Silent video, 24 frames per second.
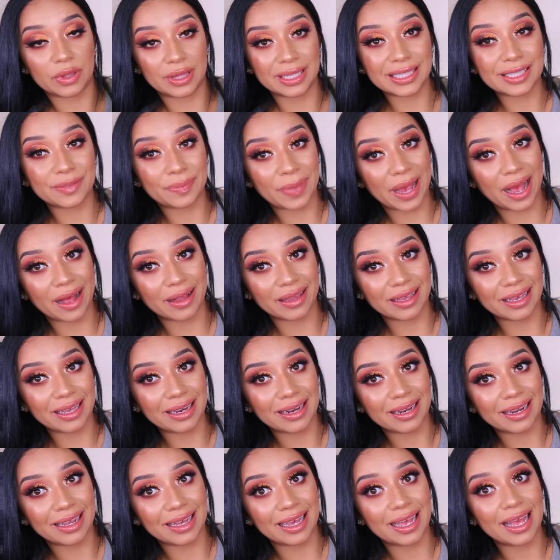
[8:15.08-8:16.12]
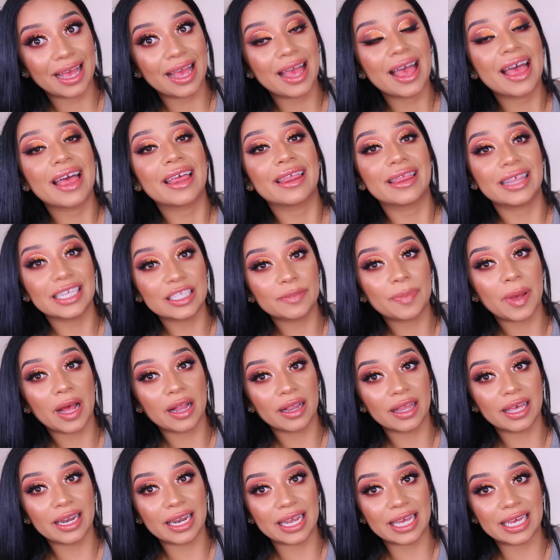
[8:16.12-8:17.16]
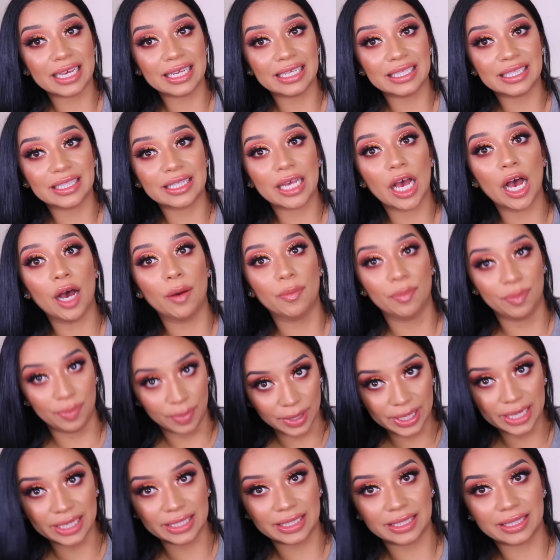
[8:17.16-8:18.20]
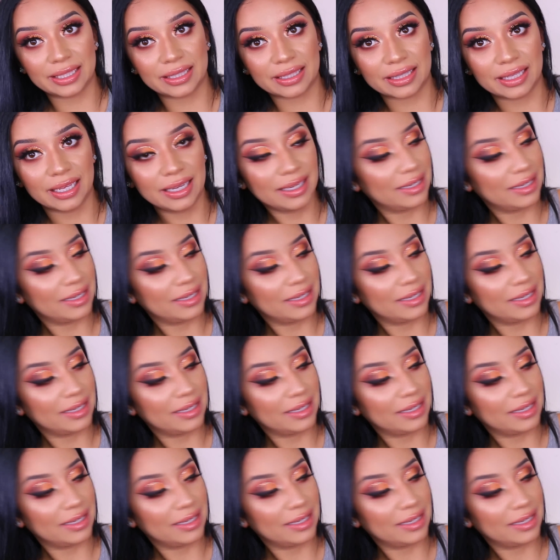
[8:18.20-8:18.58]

But this palette, this palette is a beast.